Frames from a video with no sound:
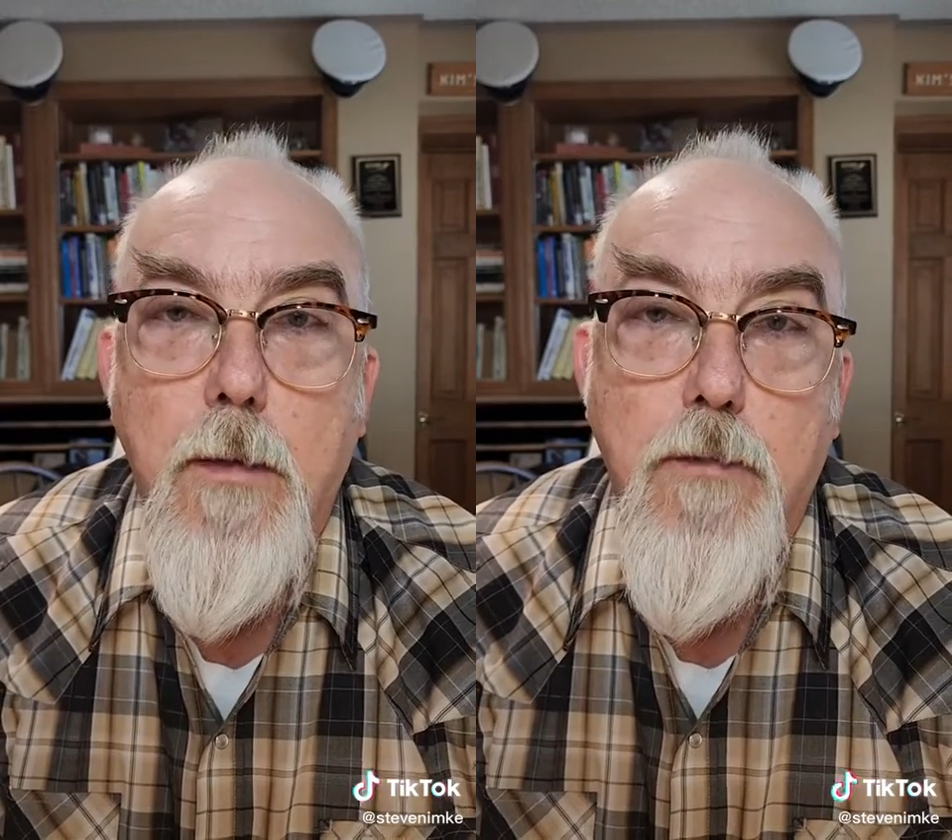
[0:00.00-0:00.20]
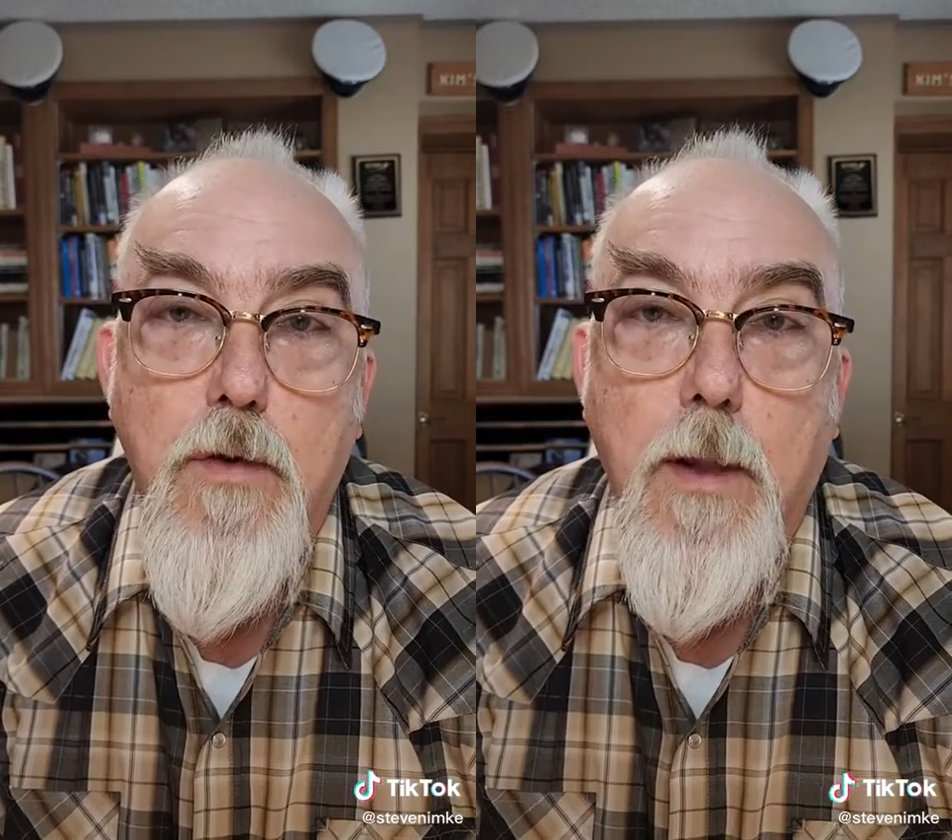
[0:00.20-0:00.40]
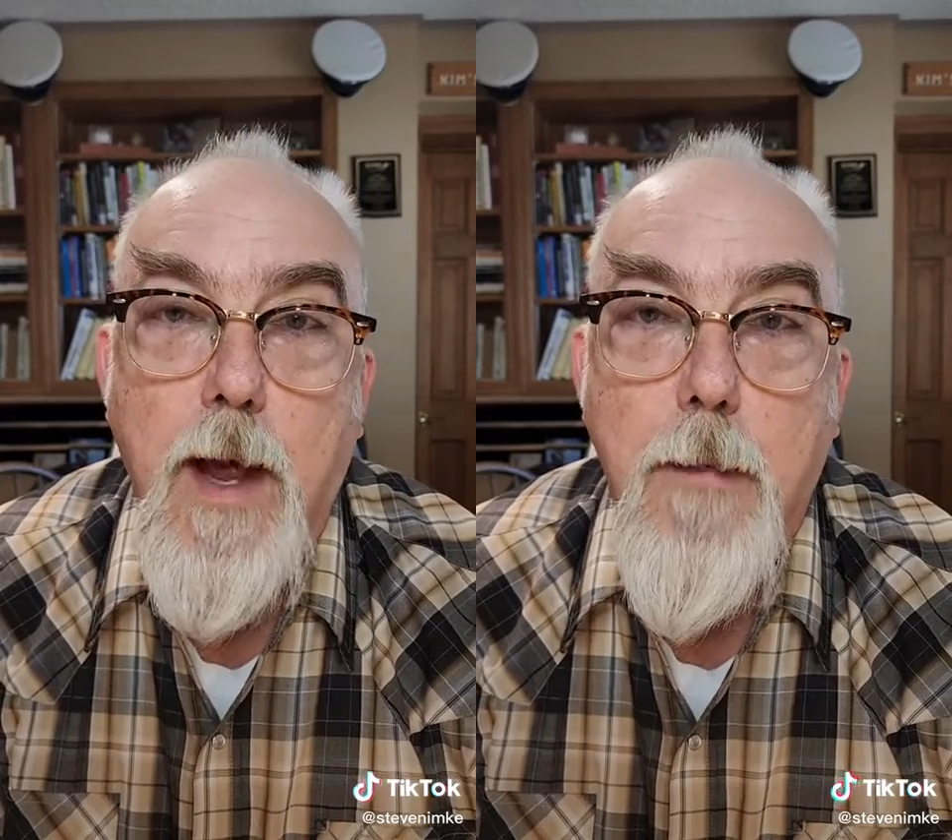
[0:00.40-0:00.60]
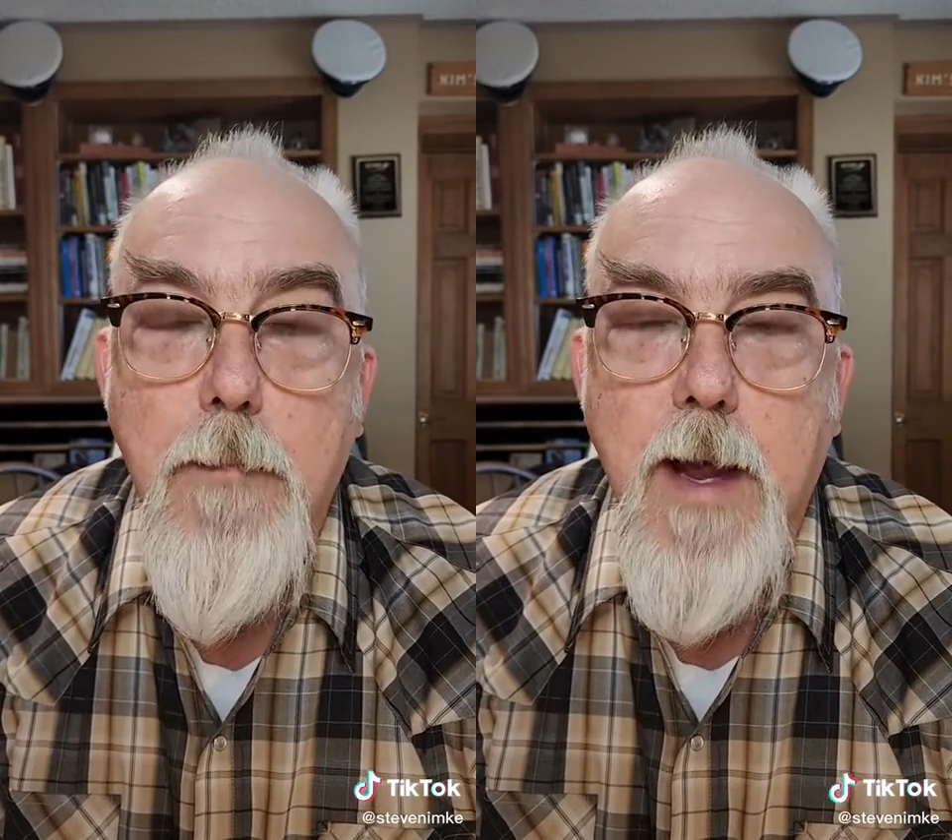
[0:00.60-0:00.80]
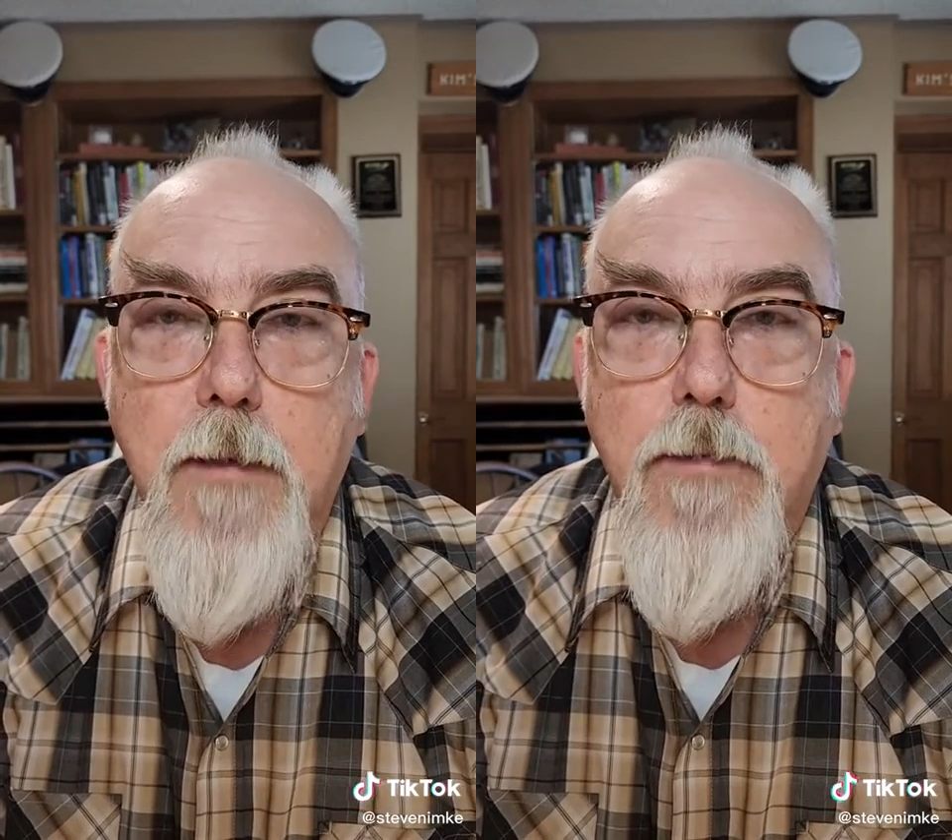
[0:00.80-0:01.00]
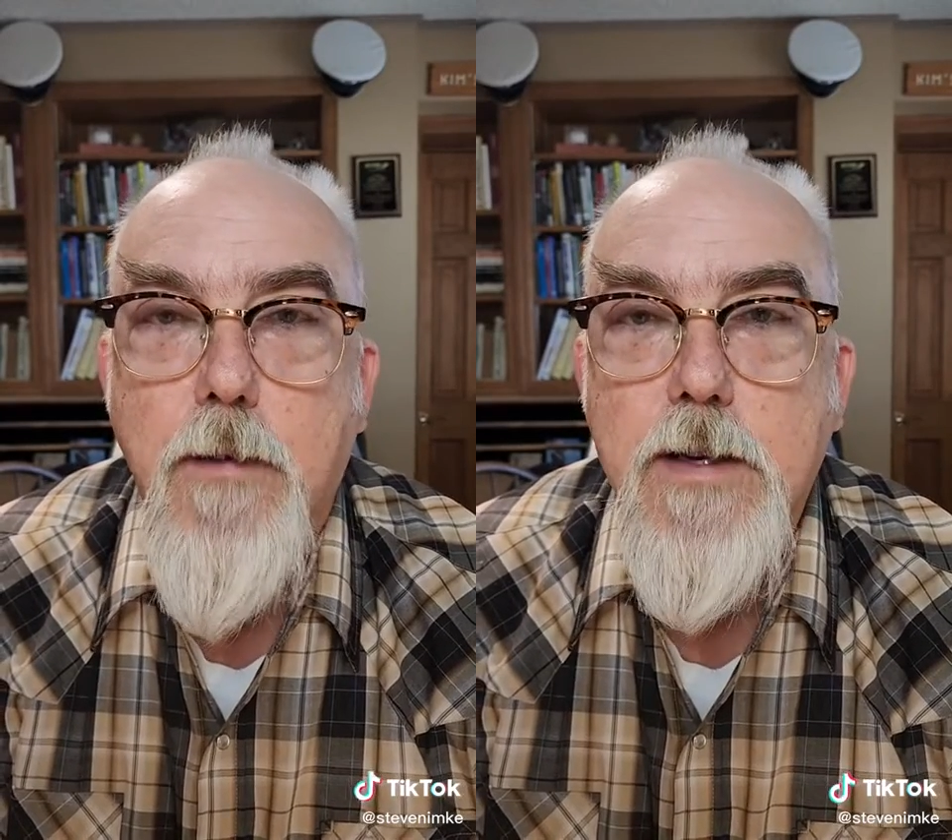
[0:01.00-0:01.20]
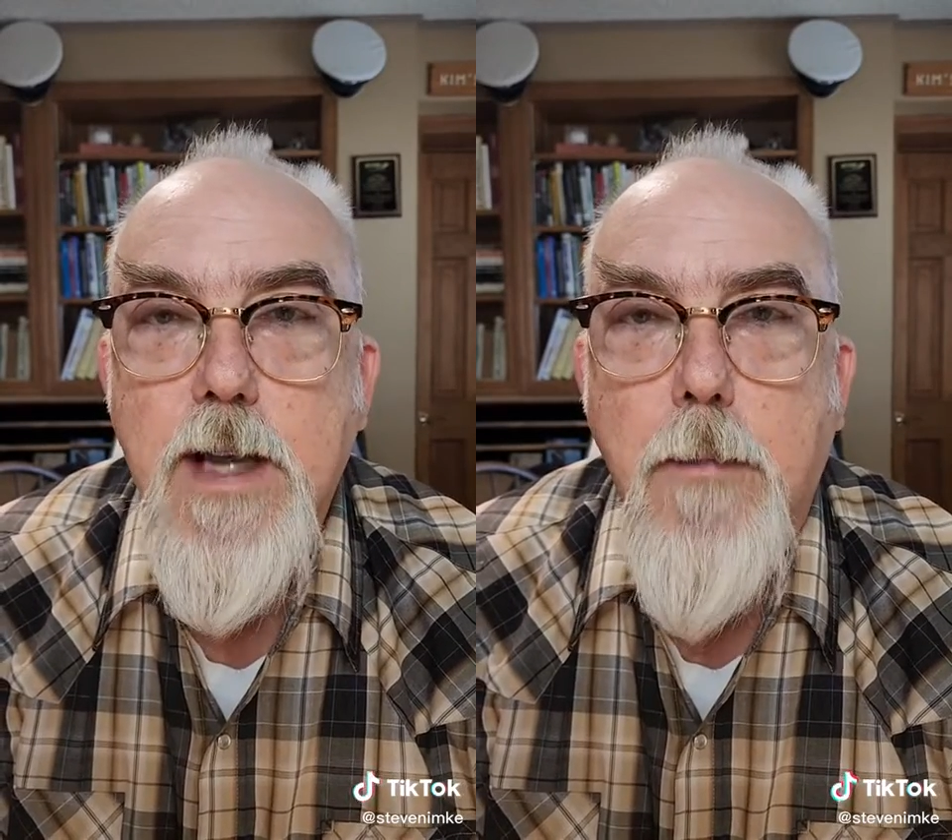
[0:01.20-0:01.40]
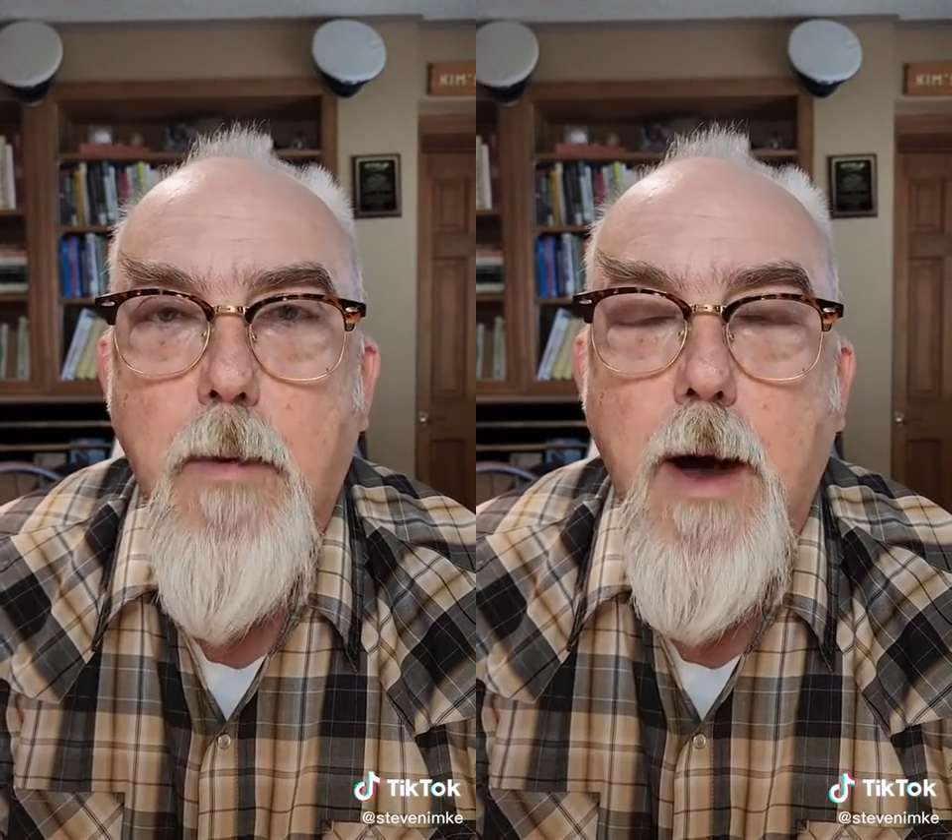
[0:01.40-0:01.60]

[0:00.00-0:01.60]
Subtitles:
if you're like me, for example,